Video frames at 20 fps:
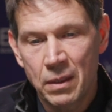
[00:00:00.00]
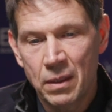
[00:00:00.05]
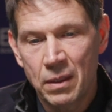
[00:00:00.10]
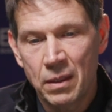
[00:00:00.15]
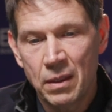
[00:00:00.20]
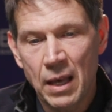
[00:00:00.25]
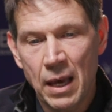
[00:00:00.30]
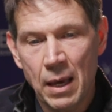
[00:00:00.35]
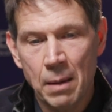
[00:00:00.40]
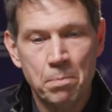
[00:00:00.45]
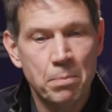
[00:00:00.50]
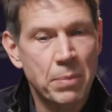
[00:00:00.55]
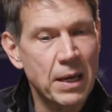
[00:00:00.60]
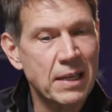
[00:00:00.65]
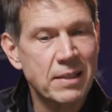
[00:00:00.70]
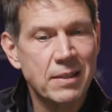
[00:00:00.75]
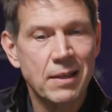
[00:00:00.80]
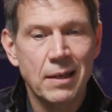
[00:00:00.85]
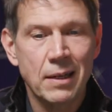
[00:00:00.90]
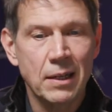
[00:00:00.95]
They
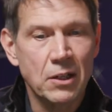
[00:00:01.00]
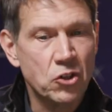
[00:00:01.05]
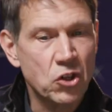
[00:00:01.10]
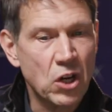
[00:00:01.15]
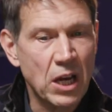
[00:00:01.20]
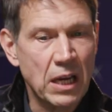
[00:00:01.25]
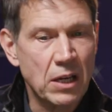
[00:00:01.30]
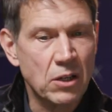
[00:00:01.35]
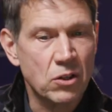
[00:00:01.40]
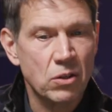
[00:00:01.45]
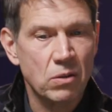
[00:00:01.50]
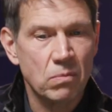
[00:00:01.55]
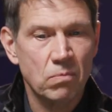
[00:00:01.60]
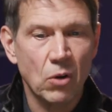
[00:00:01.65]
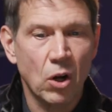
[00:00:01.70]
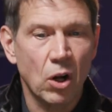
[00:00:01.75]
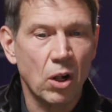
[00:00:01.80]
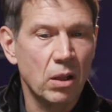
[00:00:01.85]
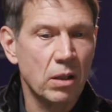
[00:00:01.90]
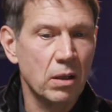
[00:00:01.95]
basically change
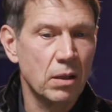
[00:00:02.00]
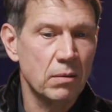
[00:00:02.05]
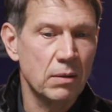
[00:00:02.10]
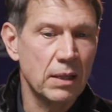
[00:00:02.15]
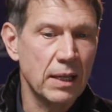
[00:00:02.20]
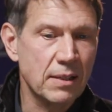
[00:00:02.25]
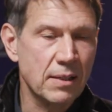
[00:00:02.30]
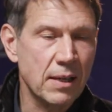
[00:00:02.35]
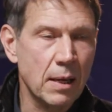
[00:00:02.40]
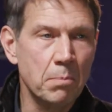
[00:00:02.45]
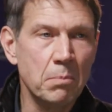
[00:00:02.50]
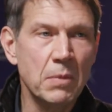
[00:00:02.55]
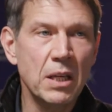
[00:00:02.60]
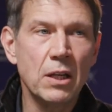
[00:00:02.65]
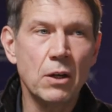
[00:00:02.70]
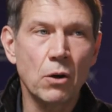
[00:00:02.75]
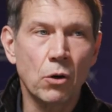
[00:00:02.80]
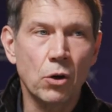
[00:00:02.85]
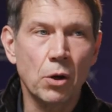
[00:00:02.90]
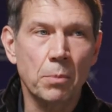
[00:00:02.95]
all the, let's say, mediocre